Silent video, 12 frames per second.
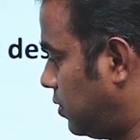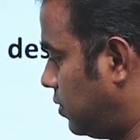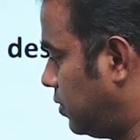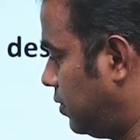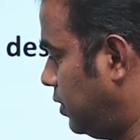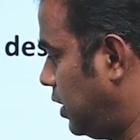
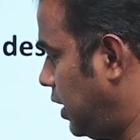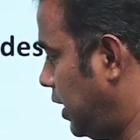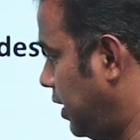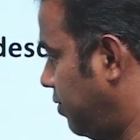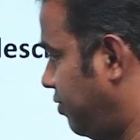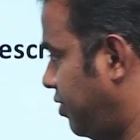They
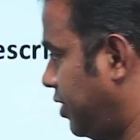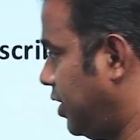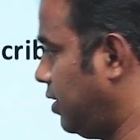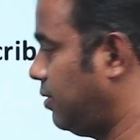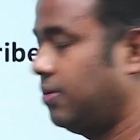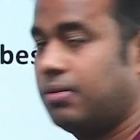lived in
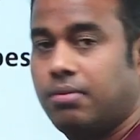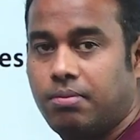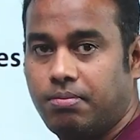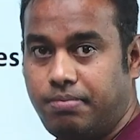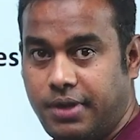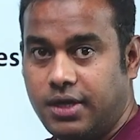a
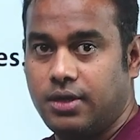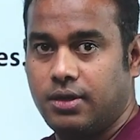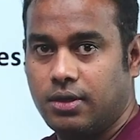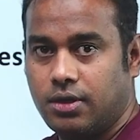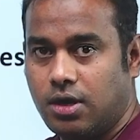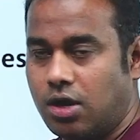big
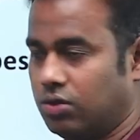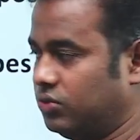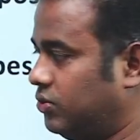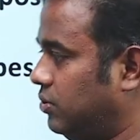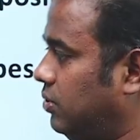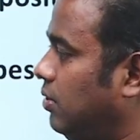house.